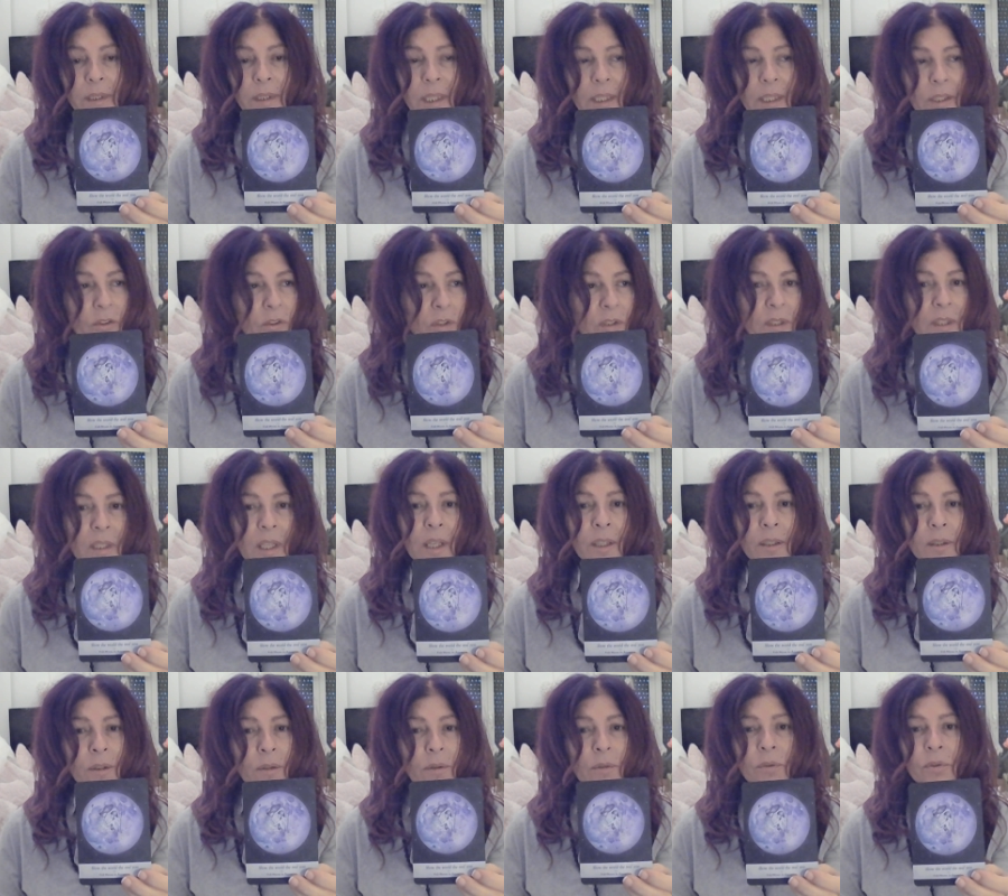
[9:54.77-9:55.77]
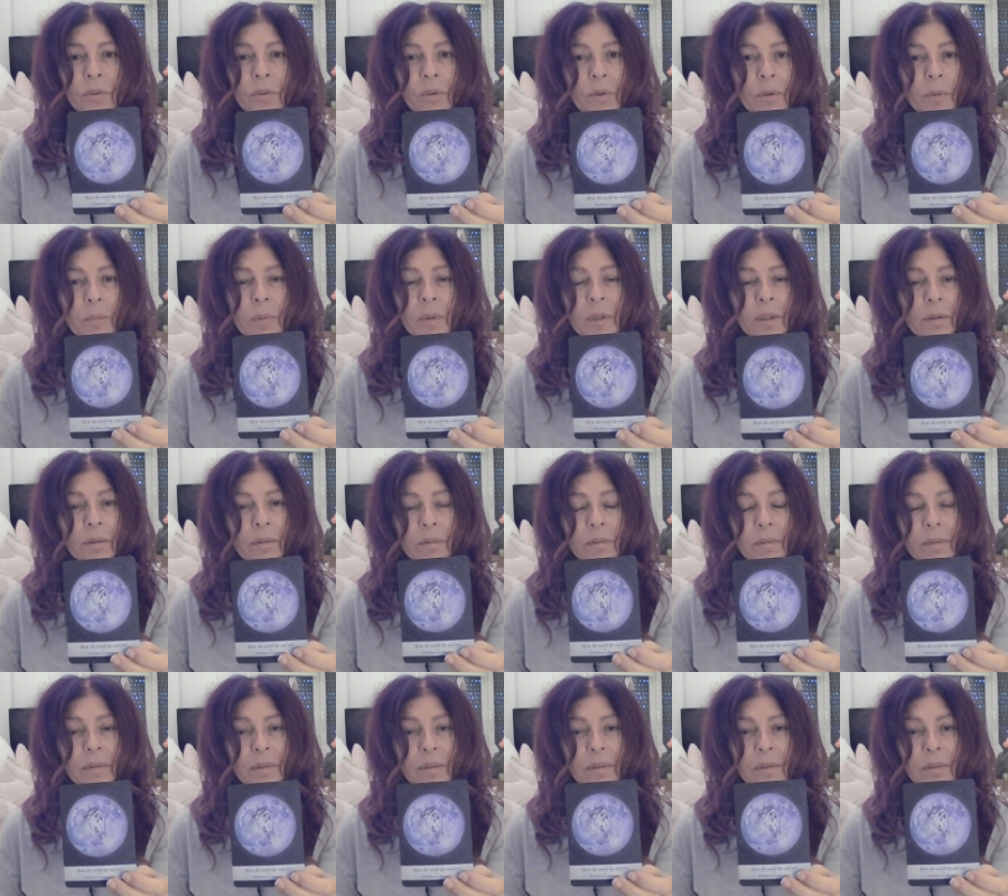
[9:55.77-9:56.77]
Like, just let loose, Scorpio.
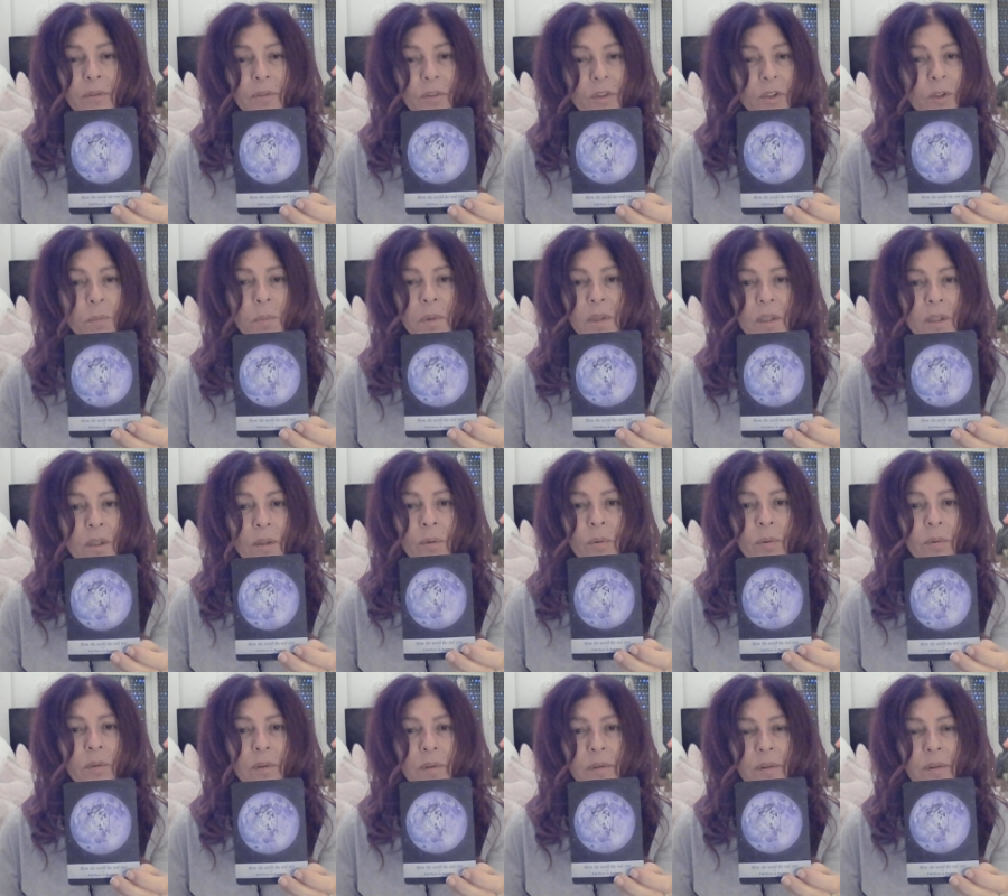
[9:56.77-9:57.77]
Just be you